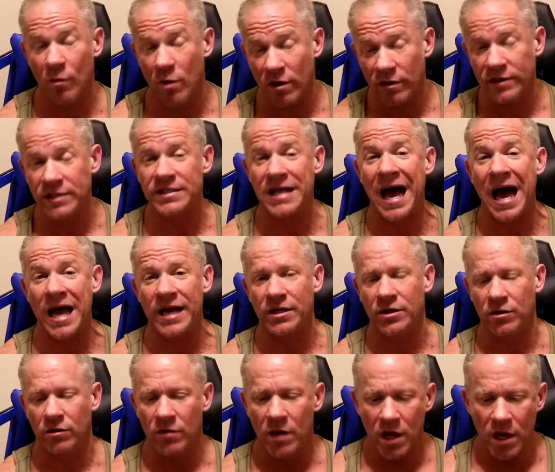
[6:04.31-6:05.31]
Well, at least I
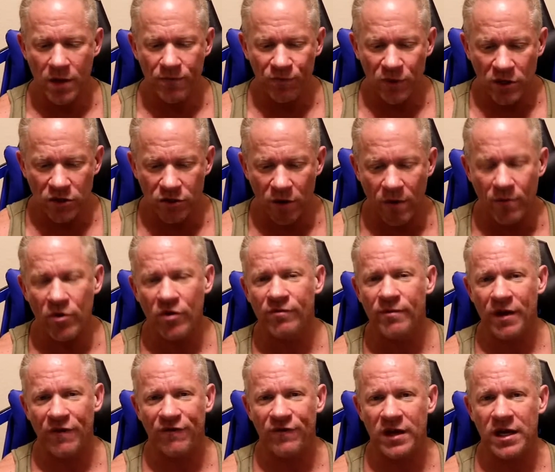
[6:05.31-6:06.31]
do. So I move
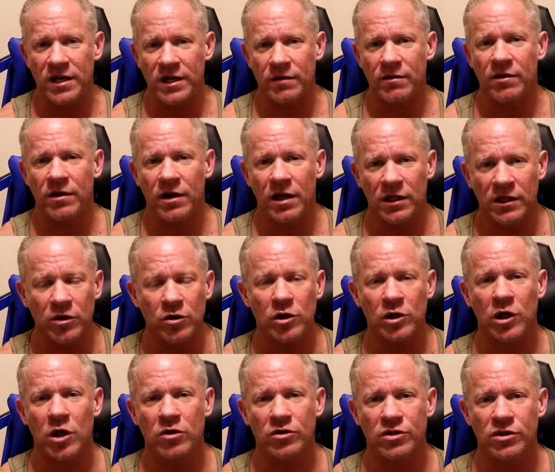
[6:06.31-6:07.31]
my feet a little
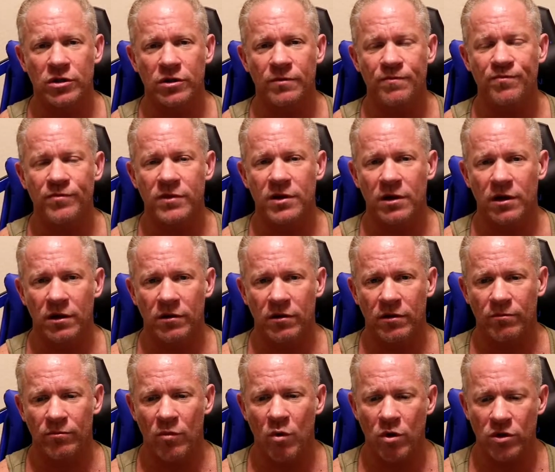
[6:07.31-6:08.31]
closer,
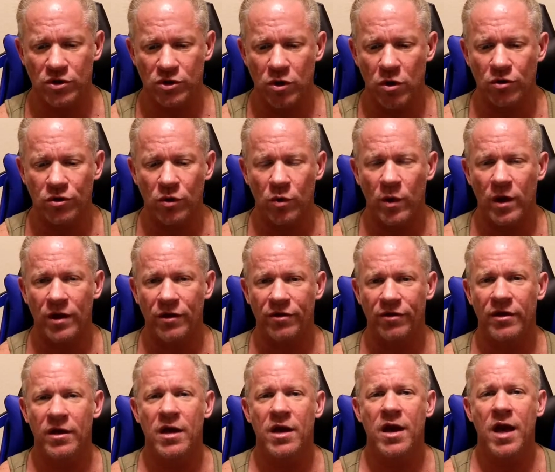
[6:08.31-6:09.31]
more shoulder
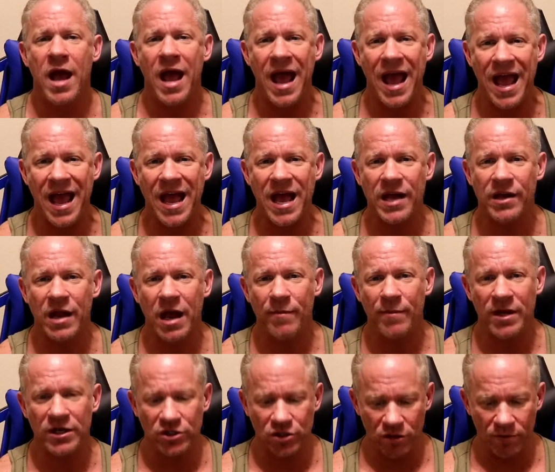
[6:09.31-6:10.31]
width, and I
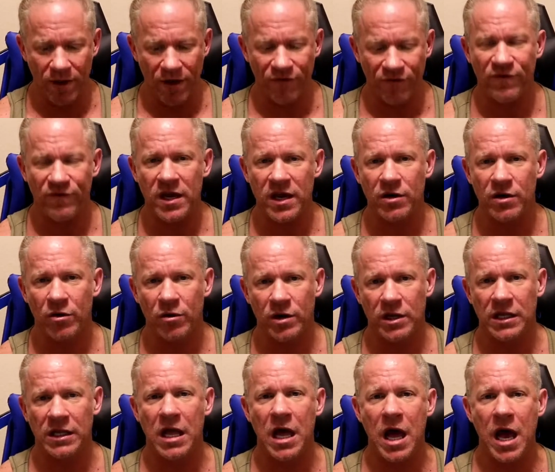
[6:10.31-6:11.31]
make sure my feet are
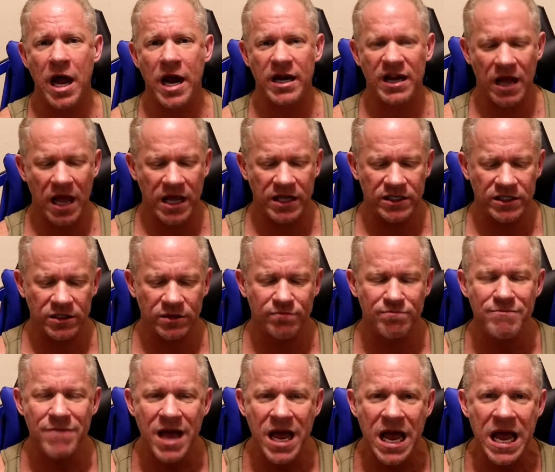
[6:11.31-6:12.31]
in line and just
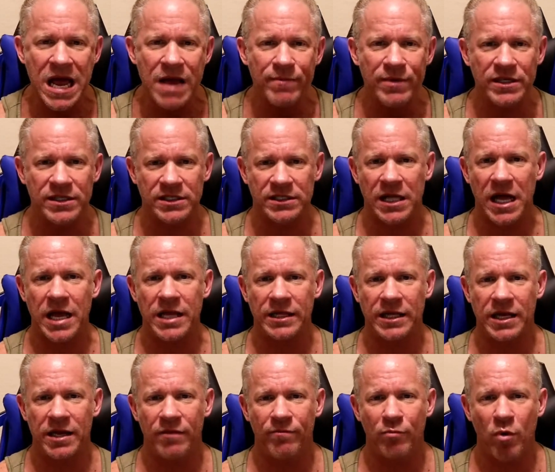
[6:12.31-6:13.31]
maybe
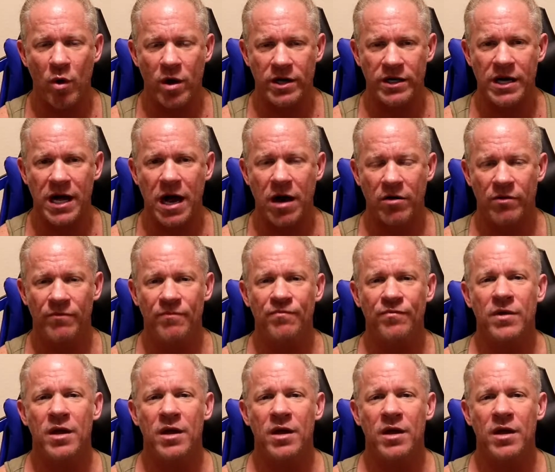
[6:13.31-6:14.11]
slightly pointed out.